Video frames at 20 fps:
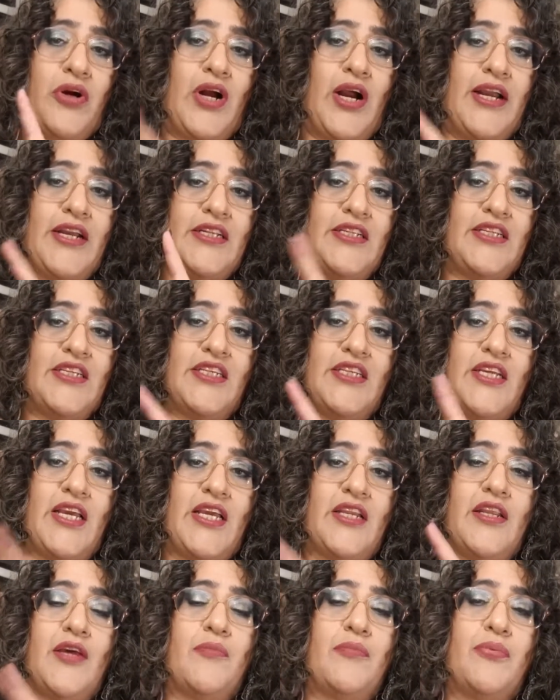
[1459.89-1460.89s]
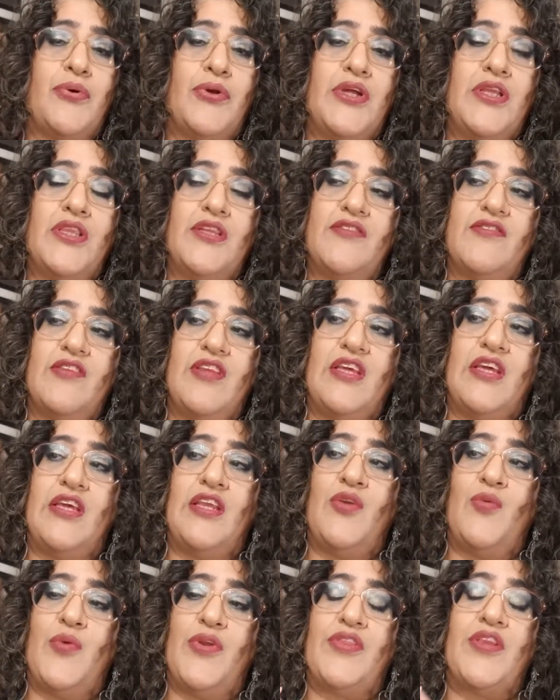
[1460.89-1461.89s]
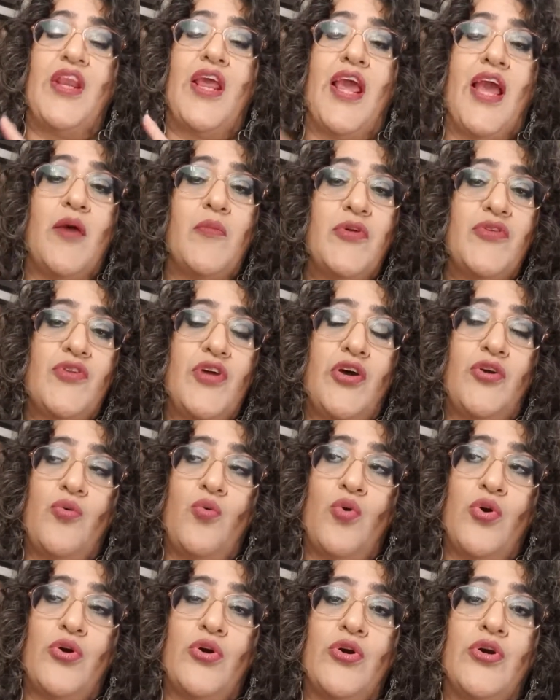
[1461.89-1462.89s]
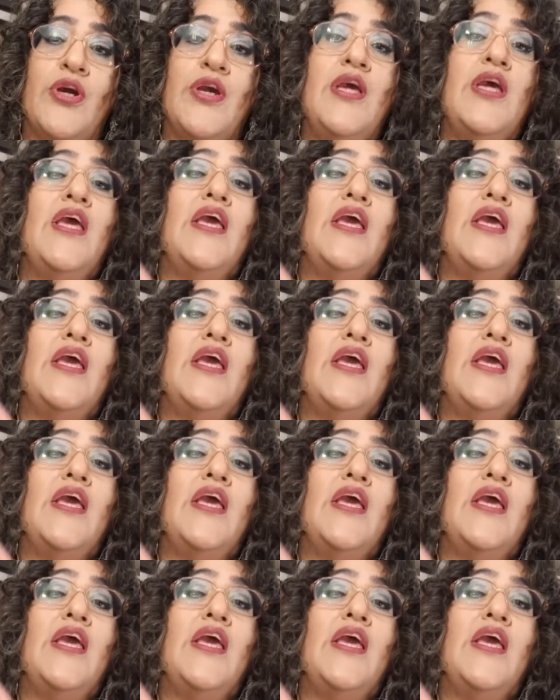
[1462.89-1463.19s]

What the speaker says: I did end up putting this in with an Amazon order,